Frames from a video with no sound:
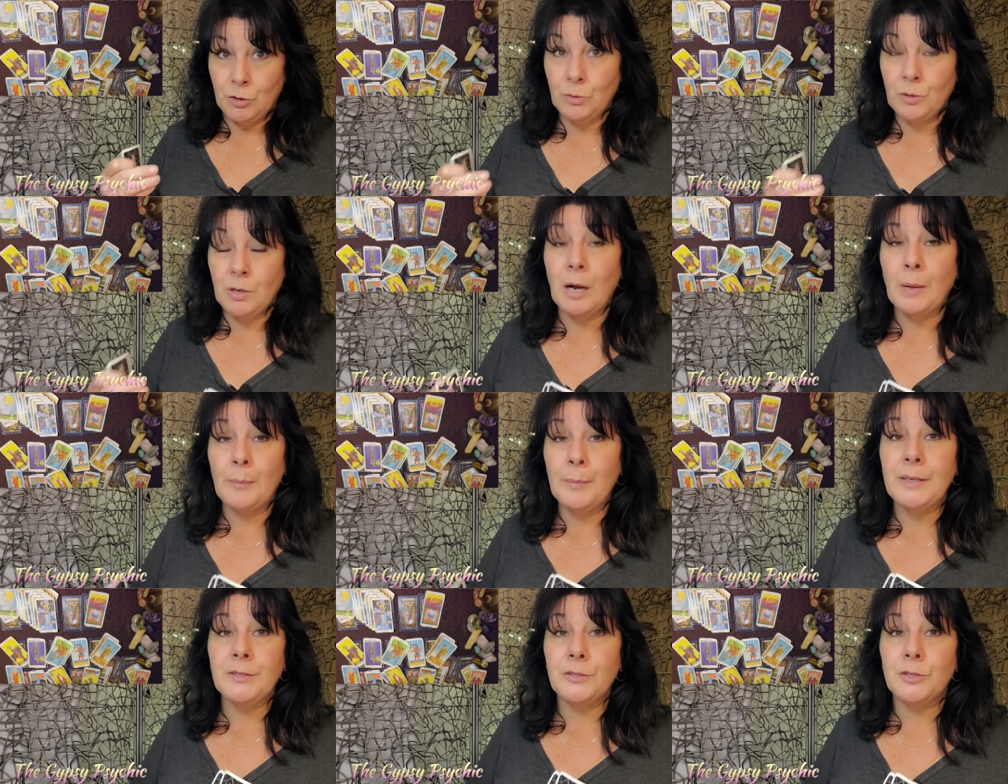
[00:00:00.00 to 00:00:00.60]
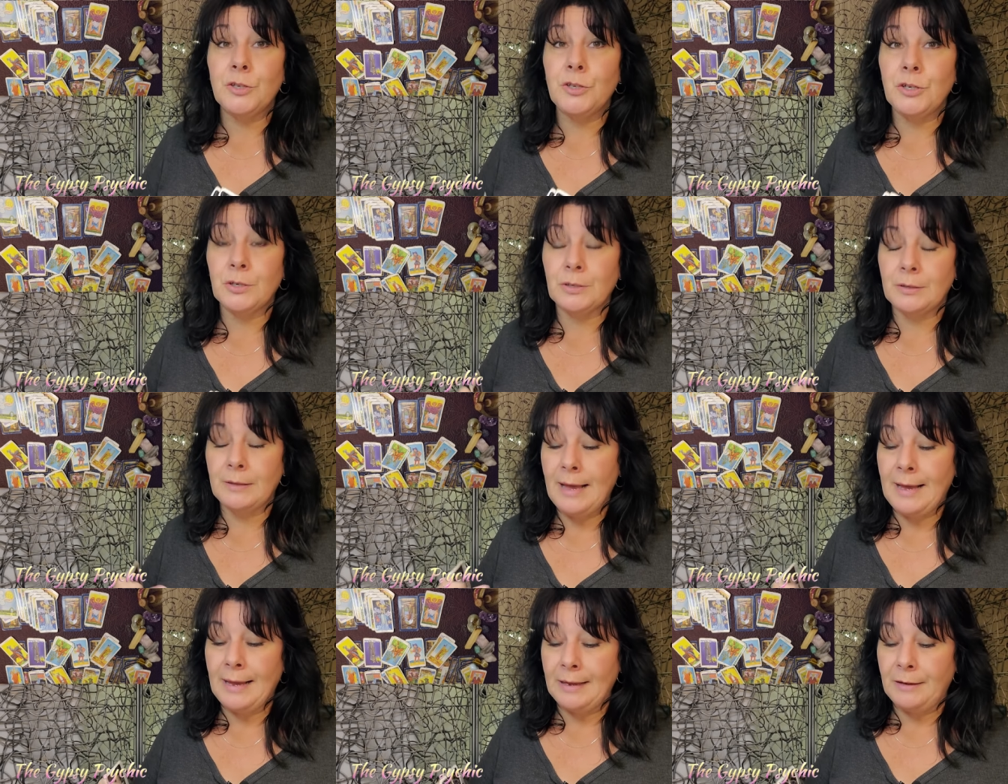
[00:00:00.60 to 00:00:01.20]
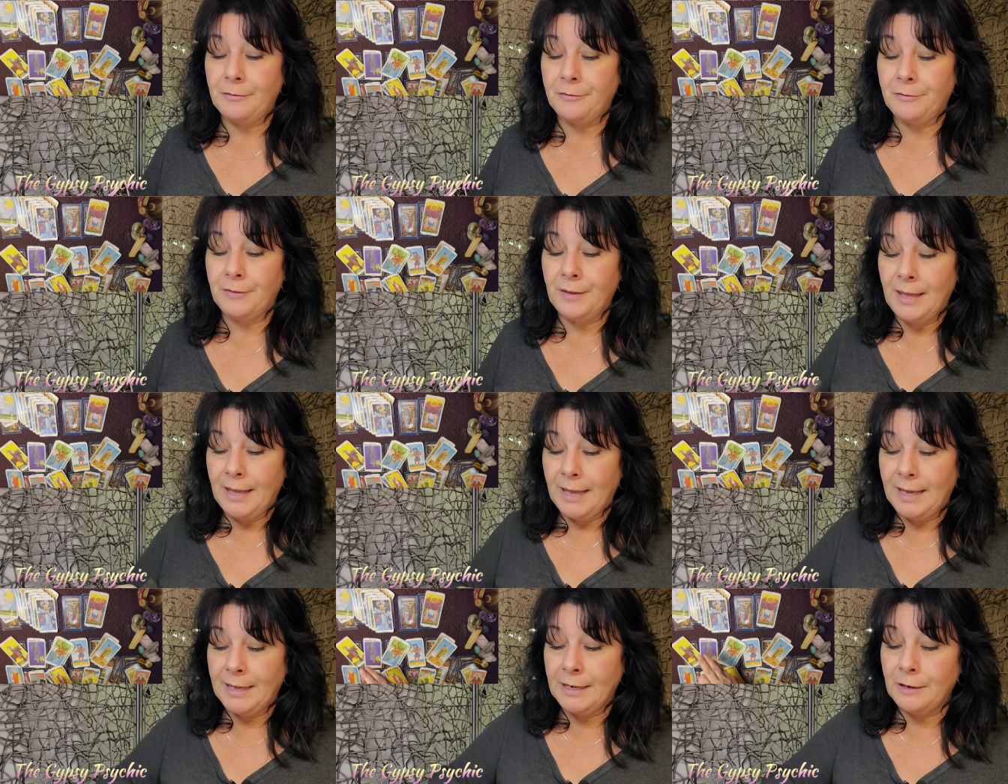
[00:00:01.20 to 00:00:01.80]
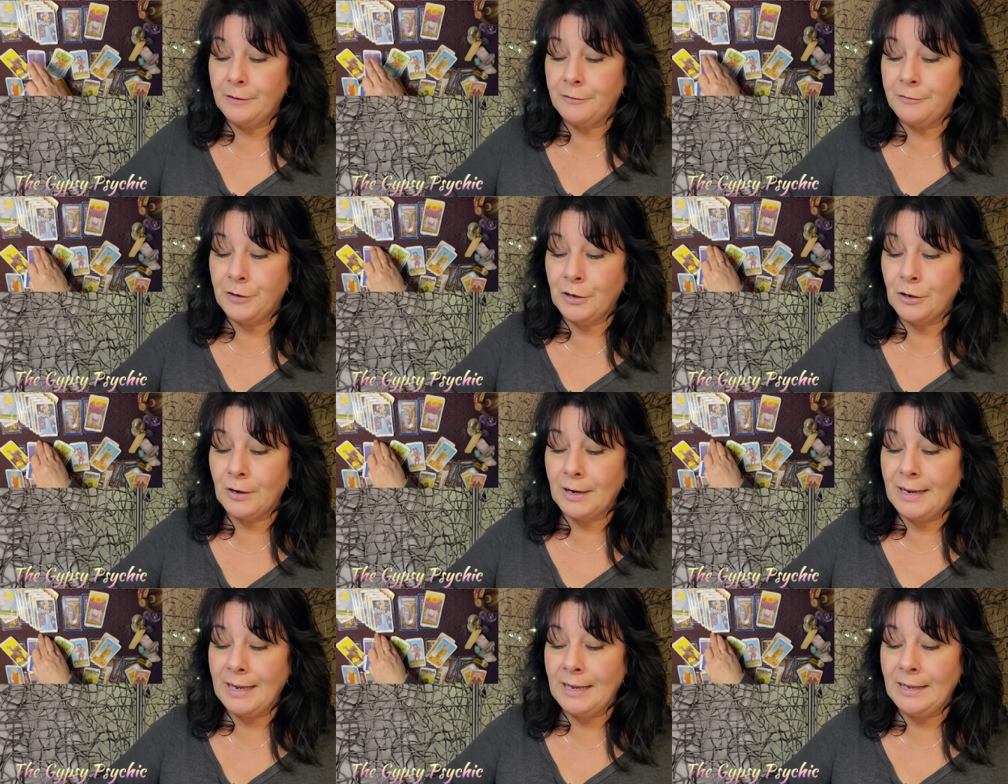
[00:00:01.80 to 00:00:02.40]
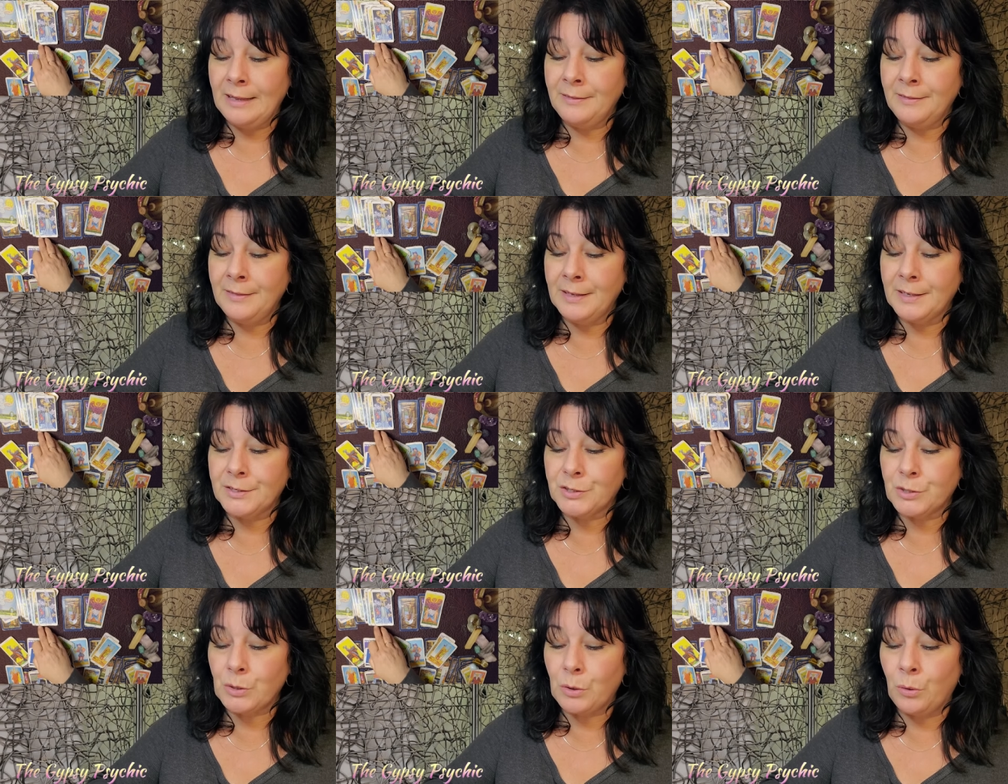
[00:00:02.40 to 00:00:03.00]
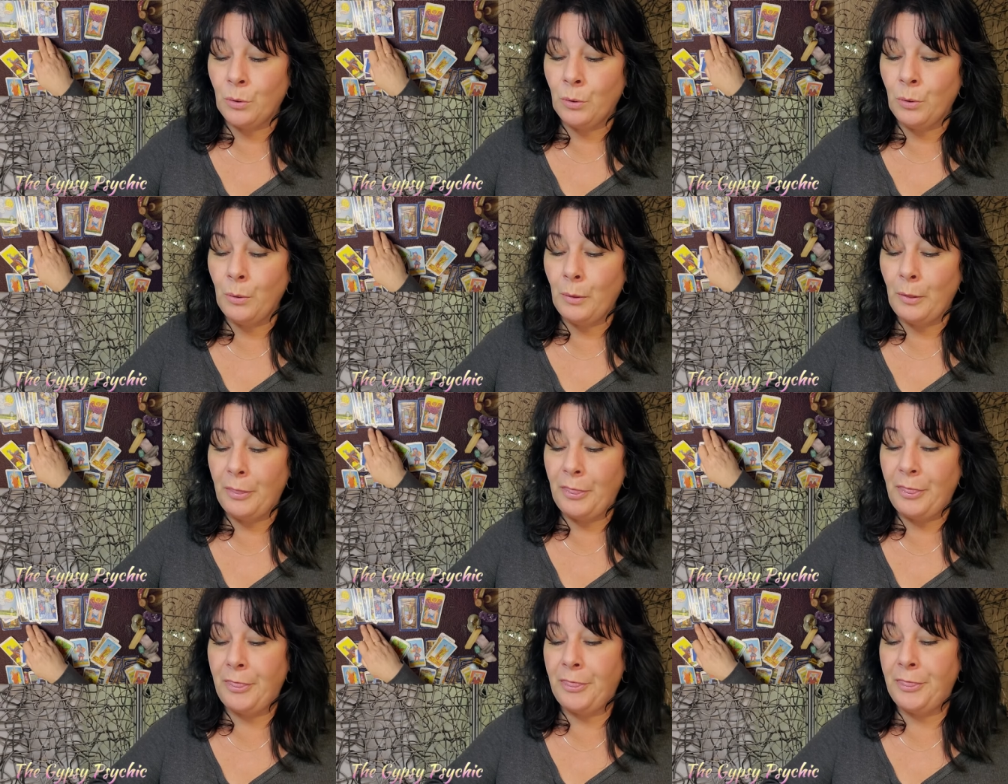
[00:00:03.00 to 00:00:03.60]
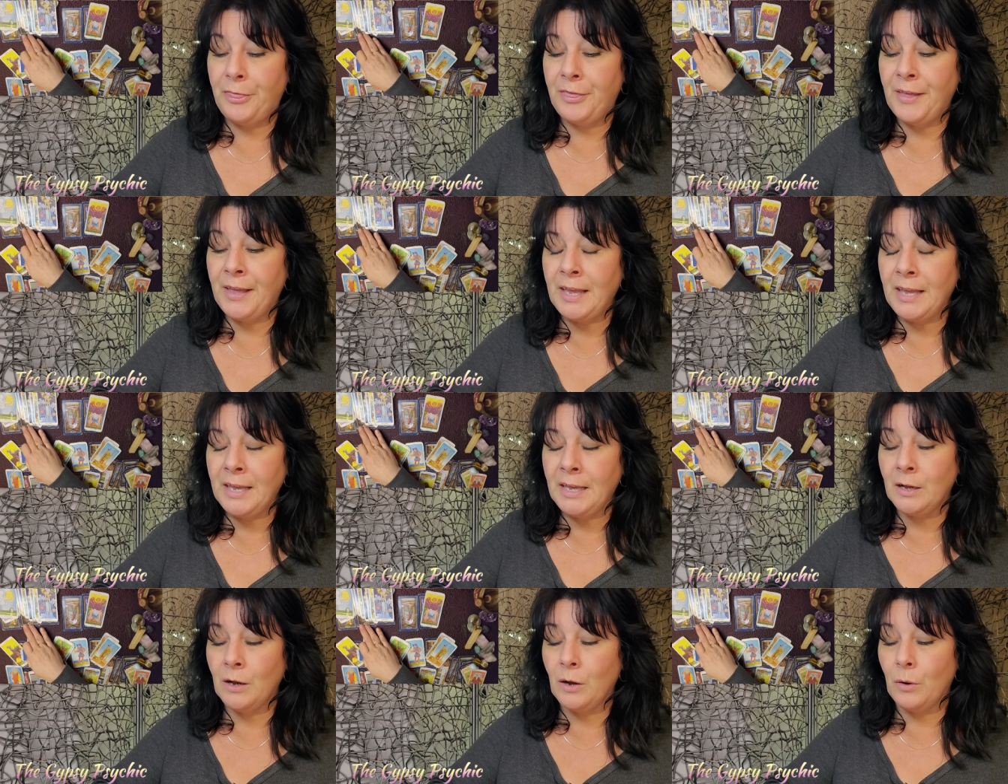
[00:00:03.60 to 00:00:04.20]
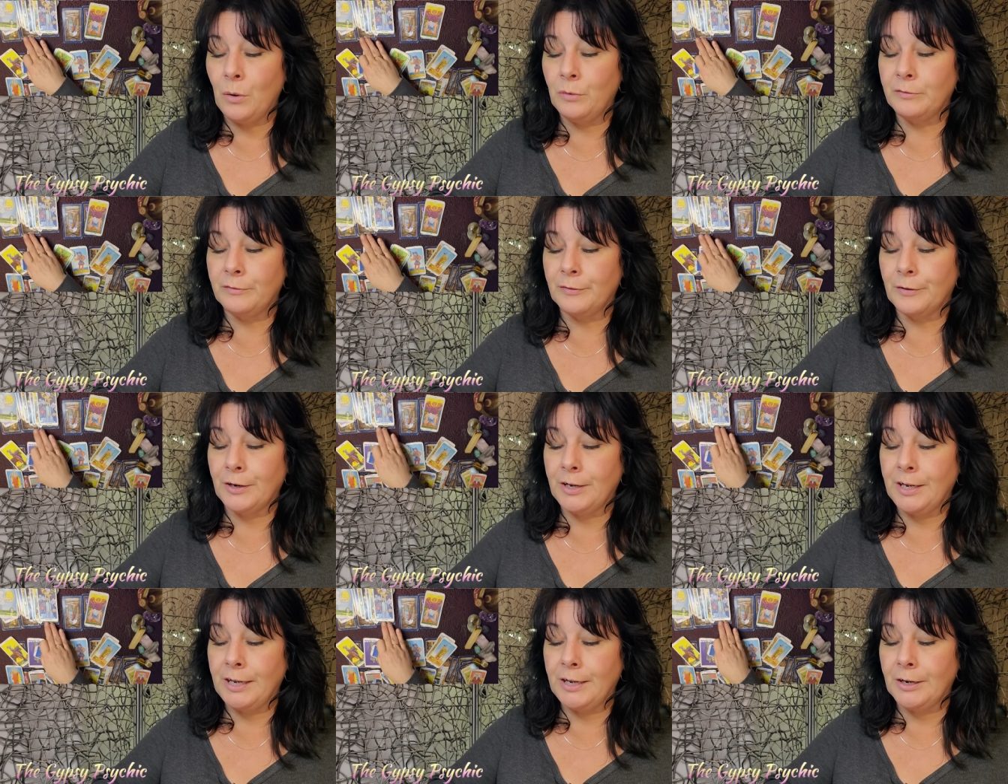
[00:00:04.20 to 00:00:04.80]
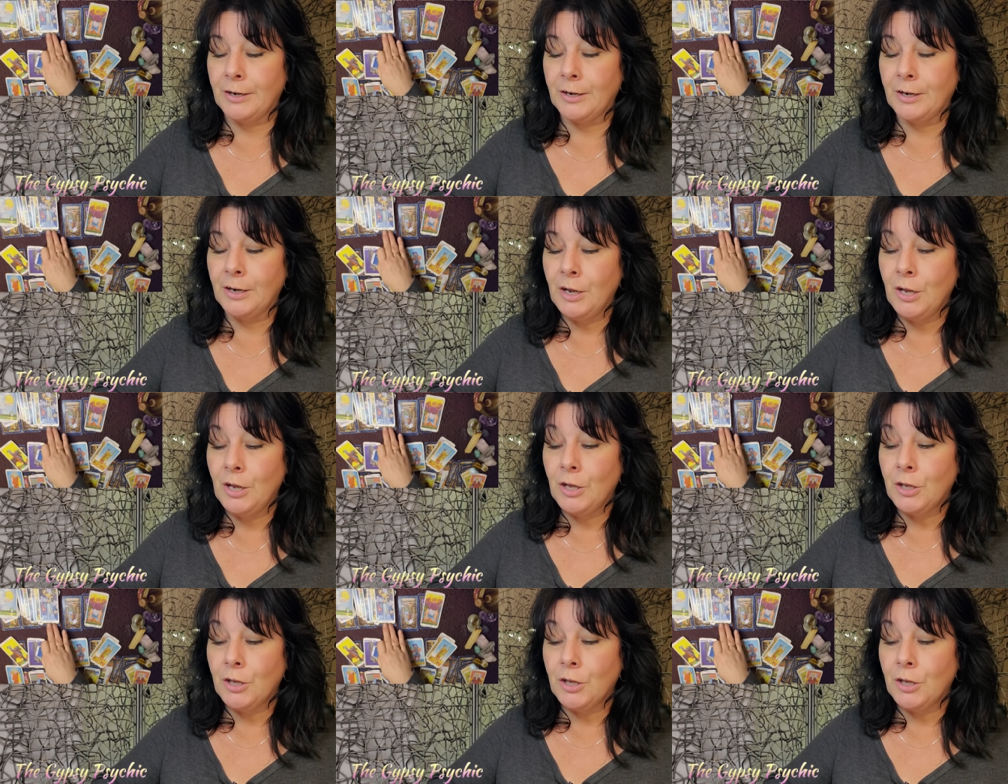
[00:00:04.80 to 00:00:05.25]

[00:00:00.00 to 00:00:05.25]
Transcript: to come into your life. And if you're in this whole thing over here,